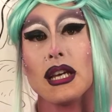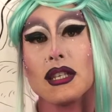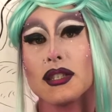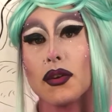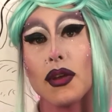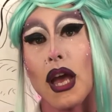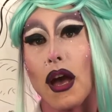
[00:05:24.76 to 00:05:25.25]
So
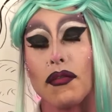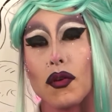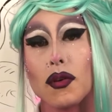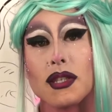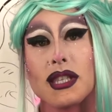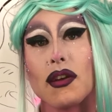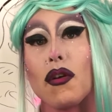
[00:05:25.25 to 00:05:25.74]
yeah, of course
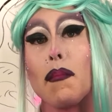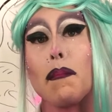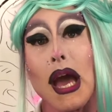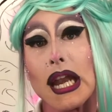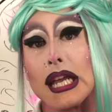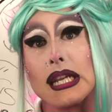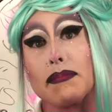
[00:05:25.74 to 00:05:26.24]
there are
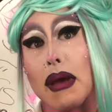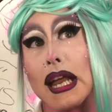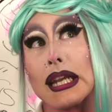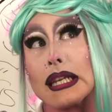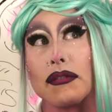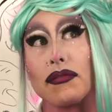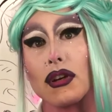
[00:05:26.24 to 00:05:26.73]
many
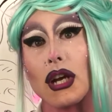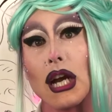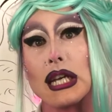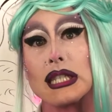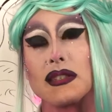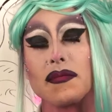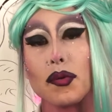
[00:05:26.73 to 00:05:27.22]
different kinds
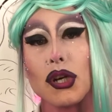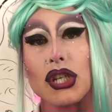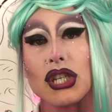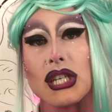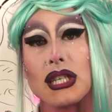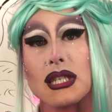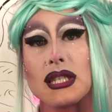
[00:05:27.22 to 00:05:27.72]
of
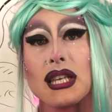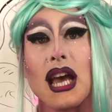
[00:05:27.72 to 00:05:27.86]
brushes,